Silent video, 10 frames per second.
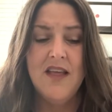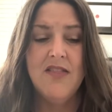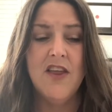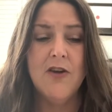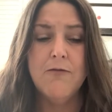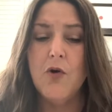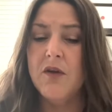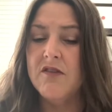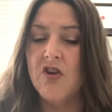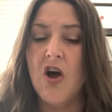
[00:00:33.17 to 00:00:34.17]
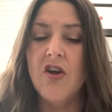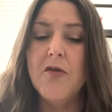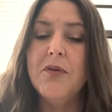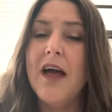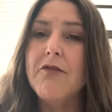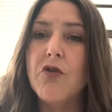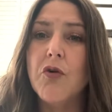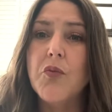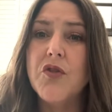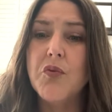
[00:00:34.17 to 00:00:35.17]
that are focused on our
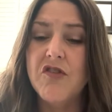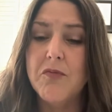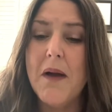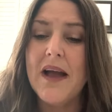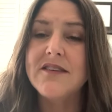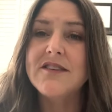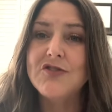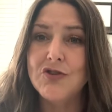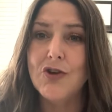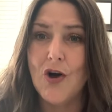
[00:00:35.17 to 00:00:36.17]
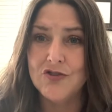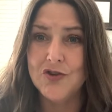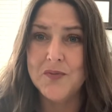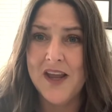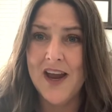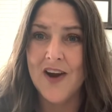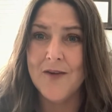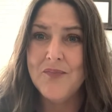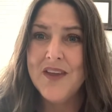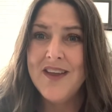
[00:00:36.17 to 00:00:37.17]
platform with respect to long-term care.